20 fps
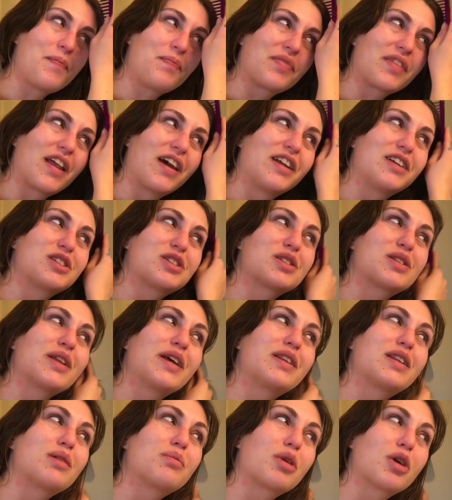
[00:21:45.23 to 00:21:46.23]
I just
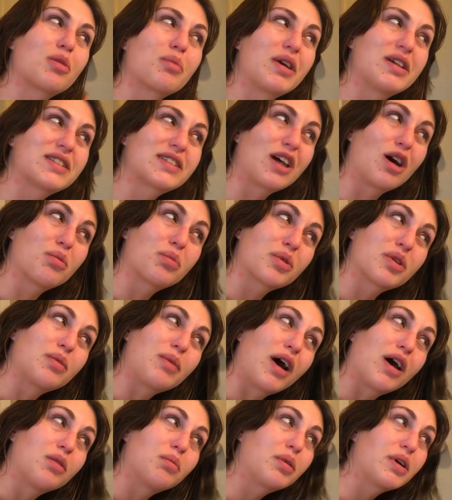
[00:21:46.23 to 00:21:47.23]
let them hurt my scalp really
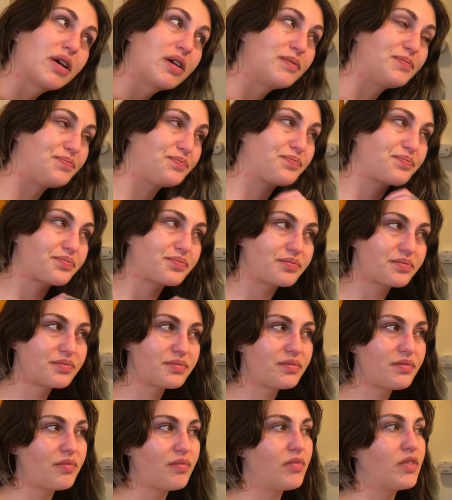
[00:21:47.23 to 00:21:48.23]
bad, but
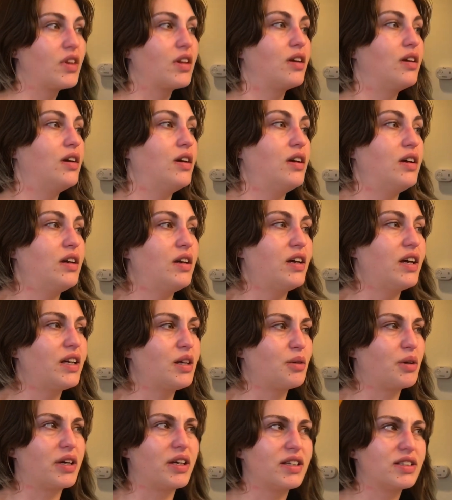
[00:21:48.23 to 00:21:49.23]

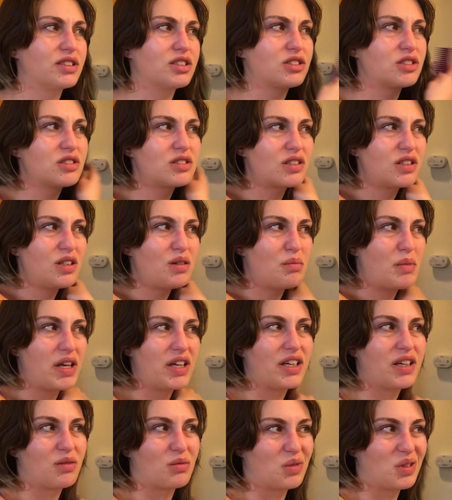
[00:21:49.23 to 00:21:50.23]
anyway, it's just gonna make
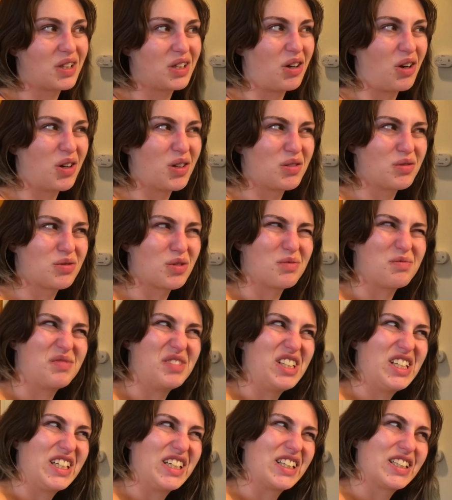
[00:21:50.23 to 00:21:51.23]
it really hard for
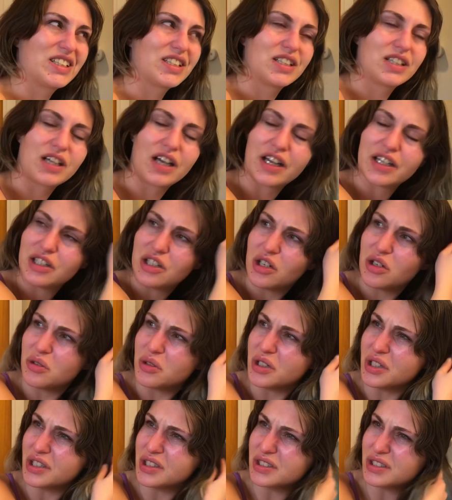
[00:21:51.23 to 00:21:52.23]
me. I know
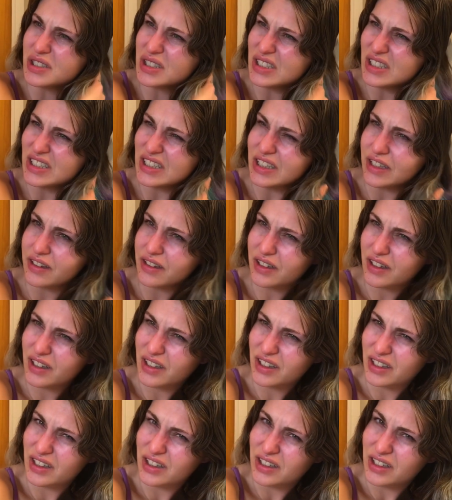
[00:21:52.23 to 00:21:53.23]
it is. Like,
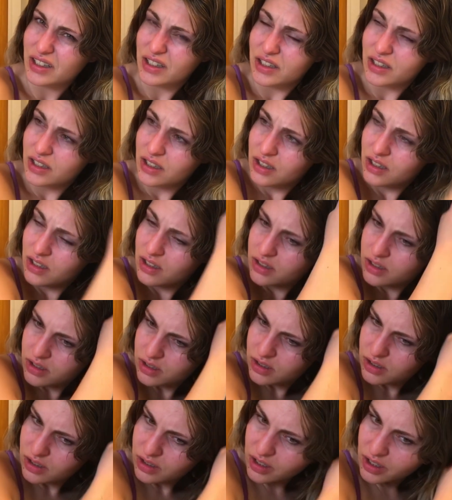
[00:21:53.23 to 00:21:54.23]

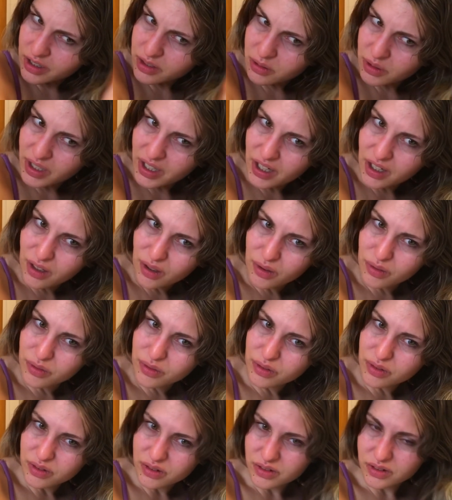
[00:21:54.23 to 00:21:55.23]
I
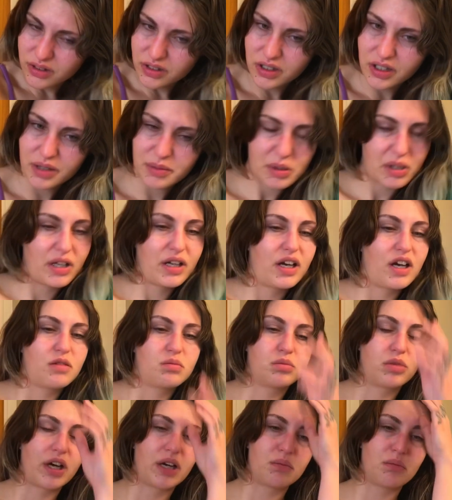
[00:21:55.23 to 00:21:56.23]
have
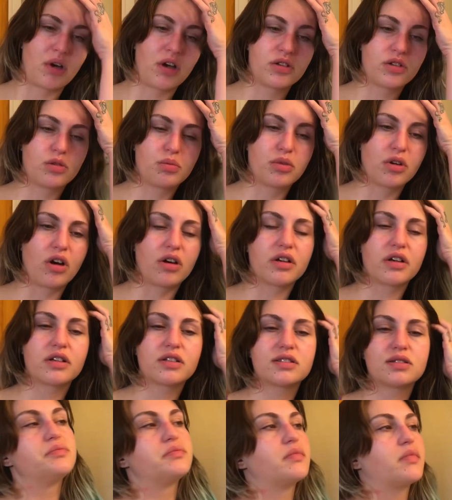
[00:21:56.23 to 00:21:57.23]
Brad Mondo
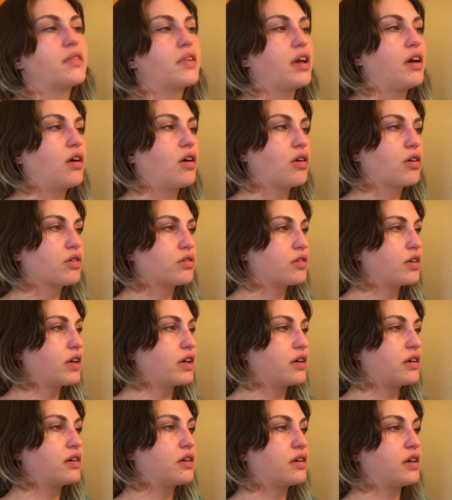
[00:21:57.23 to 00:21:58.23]
products. They aren't
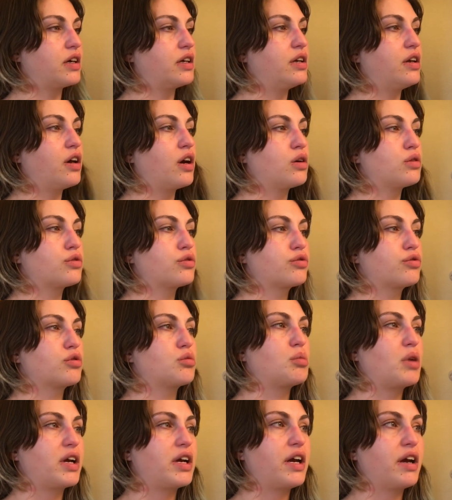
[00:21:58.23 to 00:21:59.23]
like enough for
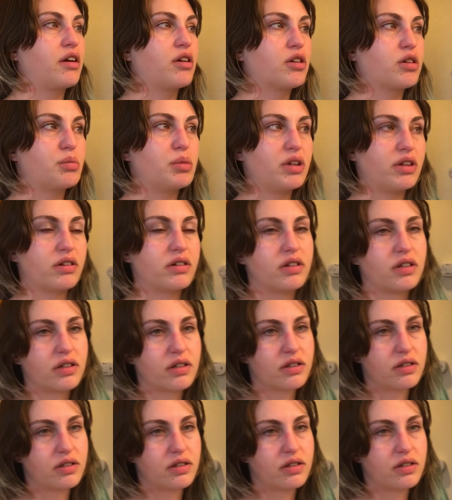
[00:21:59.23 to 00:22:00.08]
my hair to be like,